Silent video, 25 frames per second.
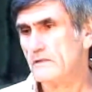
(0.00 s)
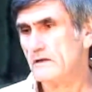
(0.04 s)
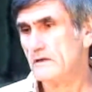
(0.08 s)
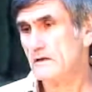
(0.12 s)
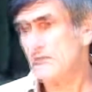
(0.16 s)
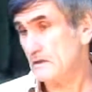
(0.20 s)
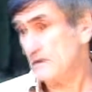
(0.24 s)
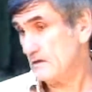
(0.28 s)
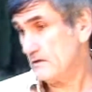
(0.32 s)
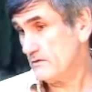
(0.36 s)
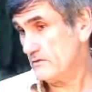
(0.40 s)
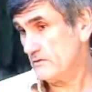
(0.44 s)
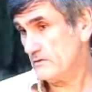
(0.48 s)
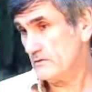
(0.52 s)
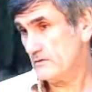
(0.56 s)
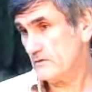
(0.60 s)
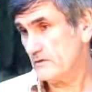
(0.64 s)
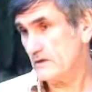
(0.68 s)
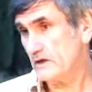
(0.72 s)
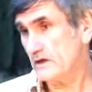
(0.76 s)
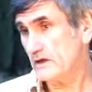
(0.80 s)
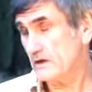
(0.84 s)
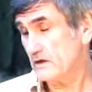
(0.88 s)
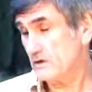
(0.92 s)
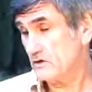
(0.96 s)
Another
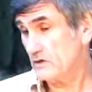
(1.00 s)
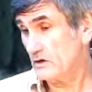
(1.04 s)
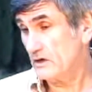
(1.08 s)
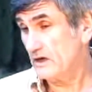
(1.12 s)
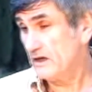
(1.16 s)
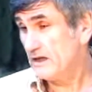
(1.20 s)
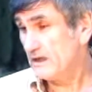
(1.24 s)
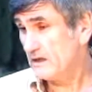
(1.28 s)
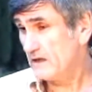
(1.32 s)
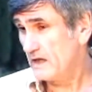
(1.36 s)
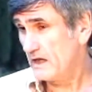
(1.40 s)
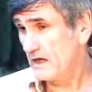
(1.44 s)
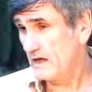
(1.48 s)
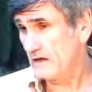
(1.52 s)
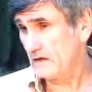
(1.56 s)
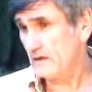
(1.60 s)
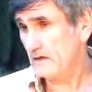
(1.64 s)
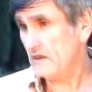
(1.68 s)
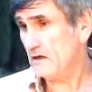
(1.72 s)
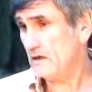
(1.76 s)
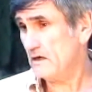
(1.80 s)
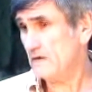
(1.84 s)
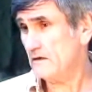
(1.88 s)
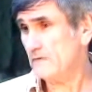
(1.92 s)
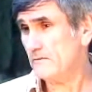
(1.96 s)
thing, to get
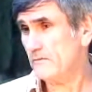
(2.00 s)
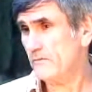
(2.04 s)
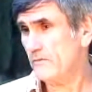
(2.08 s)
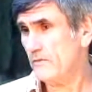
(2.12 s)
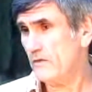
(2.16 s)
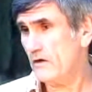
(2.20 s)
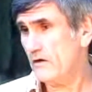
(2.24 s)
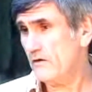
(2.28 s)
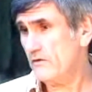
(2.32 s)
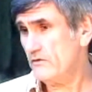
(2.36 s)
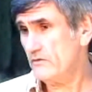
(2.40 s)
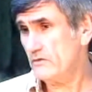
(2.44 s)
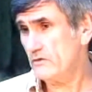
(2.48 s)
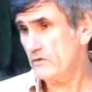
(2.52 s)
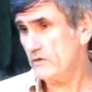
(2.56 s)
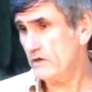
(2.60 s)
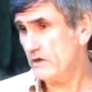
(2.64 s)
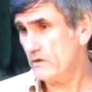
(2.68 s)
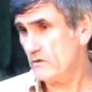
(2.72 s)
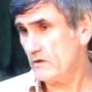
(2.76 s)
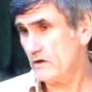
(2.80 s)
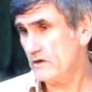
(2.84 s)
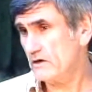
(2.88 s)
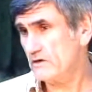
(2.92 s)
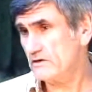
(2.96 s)
that done often
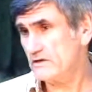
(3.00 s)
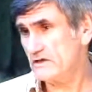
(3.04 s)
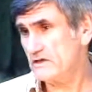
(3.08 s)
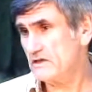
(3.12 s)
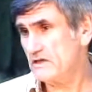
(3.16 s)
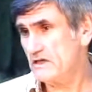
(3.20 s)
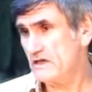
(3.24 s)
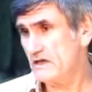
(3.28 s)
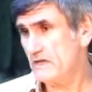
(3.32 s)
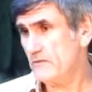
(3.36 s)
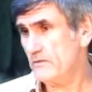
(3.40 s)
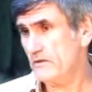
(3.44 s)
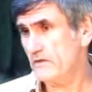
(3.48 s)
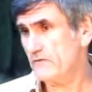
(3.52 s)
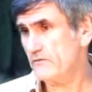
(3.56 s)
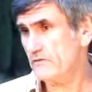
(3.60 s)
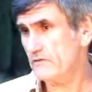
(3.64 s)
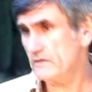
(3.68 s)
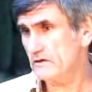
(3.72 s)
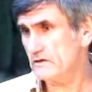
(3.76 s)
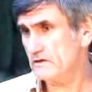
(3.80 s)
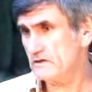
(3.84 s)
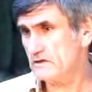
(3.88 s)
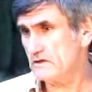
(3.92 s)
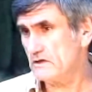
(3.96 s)
requires a team
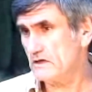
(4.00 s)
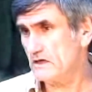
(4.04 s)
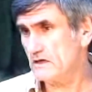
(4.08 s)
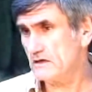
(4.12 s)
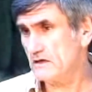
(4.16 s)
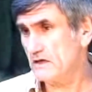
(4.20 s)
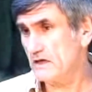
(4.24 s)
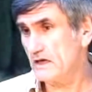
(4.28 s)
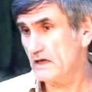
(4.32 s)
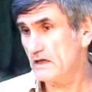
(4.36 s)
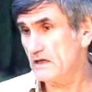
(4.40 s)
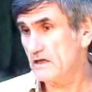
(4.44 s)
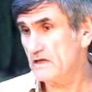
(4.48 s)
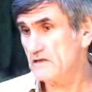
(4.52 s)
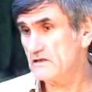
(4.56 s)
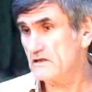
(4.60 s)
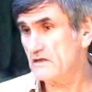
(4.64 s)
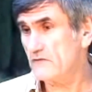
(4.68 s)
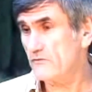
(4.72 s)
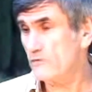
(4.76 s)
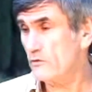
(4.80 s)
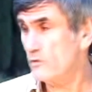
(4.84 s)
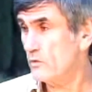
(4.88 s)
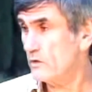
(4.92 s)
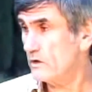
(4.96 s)
effort. It's not that
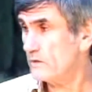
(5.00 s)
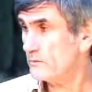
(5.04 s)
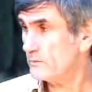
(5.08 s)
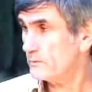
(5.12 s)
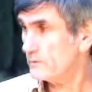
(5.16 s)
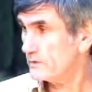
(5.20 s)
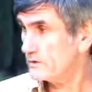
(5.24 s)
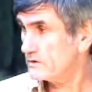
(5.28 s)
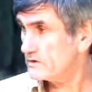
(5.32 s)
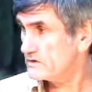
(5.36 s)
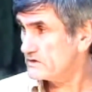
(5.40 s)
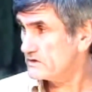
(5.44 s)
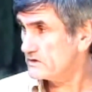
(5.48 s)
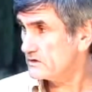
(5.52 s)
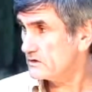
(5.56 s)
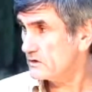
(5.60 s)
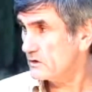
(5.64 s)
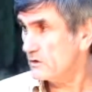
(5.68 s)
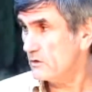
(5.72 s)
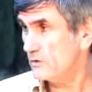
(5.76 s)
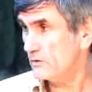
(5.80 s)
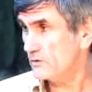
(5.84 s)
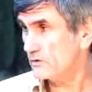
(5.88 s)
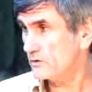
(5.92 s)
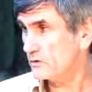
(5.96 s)
easy for one person
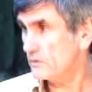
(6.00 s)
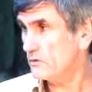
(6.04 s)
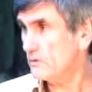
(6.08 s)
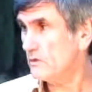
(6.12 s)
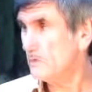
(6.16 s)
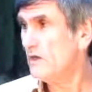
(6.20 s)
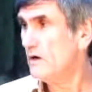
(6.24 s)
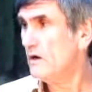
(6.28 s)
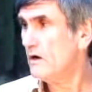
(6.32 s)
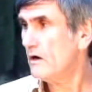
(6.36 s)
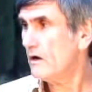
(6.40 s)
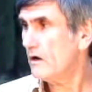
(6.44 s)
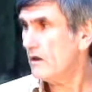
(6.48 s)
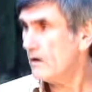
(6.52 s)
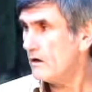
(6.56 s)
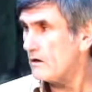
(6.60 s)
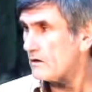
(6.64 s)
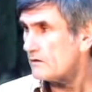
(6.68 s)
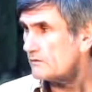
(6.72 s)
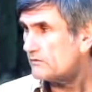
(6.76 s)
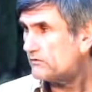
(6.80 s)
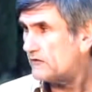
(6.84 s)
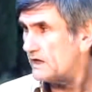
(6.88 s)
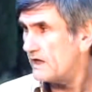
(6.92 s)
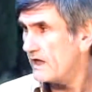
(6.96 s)
to go through
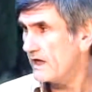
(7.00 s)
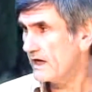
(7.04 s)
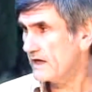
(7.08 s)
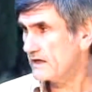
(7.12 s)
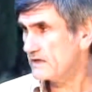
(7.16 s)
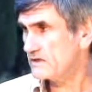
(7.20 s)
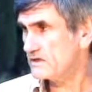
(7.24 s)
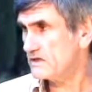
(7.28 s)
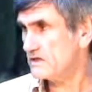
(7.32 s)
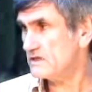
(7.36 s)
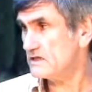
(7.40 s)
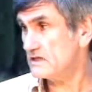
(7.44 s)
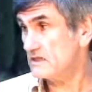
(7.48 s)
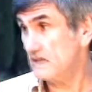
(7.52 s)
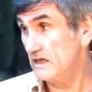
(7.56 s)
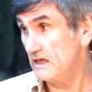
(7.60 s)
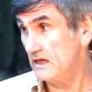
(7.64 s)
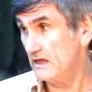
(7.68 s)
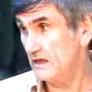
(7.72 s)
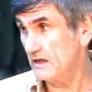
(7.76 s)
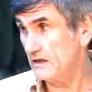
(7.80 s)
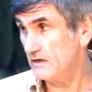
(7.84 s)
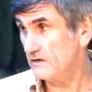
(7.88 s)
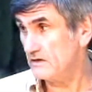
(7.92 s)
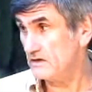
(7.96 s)
all of the access
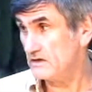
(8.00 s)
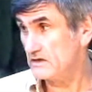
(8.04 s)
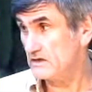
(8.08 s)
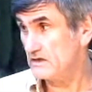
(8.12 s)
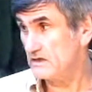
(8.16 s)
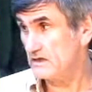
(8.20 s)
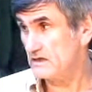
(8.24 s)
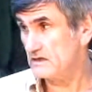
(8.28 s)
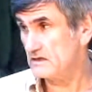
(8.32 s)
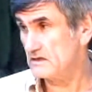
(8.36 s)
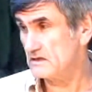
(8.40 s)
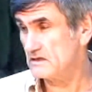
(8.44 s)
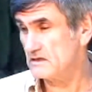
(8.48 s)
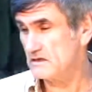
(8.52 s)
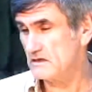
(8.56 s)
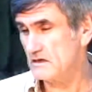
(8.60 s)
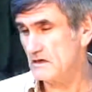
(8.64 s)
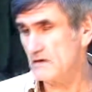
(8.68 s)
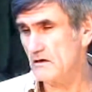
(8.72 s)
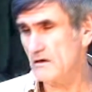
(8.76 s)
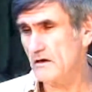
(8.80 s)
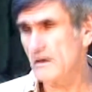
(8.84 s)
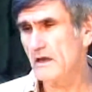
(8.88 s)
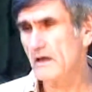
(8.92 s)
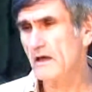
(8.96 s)
getting that's
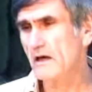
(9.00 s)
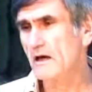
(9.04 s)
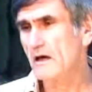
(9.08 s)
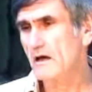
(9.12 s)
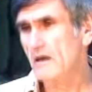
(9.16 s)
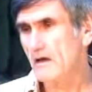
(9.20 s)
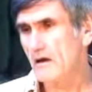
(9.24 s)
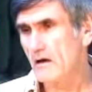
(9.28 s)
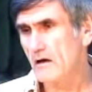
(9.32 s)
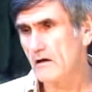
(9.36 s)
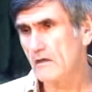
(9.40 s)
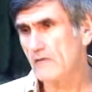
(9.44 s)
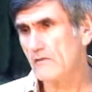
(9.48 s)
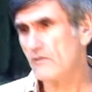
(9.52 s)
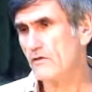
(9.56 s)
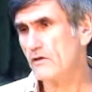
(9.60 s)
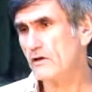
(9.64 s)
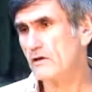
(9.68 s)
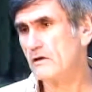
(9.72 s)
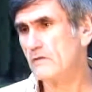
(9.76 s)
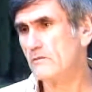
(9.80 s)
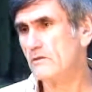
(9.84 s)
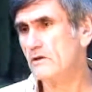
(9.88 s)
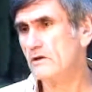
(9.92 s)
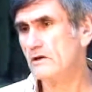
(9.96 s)
necessary, all of
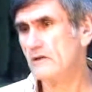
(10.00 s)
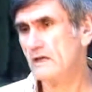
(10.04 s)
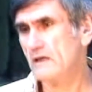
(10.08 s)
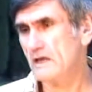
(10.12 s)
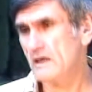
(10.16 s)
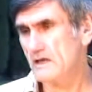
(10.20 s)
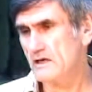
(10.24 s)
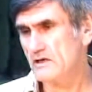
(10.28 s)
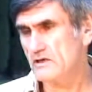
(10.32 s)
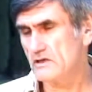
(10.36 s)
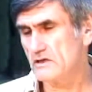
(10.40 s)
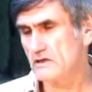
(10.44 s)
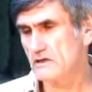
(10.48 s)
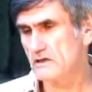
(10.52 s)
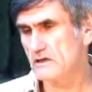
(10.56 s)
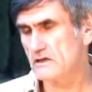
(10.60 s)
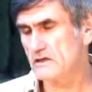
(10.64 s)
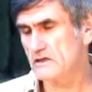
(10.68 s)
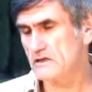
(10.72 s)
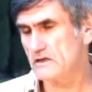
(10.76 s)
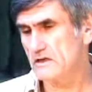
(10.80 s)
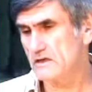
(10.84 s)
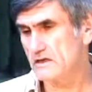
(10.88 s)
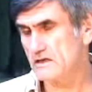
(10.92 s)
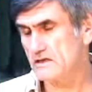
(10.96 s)
the communication
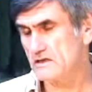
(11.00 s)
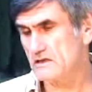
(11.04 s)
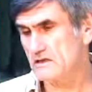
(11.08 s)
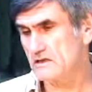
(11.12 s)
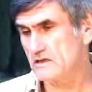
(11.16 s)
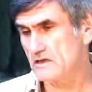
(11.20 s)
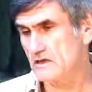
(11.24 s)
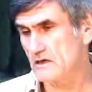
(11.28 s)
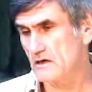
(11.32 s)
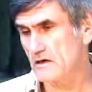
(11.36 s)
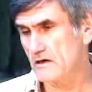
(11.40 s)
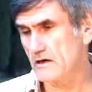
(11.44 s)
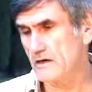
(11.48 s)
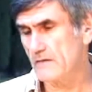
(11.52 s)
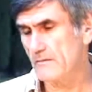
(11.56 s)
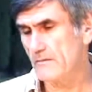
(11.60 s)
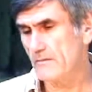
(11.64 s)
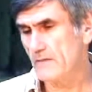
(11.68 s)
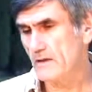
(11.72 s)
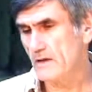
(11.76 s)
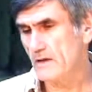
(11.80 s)
that's necessary.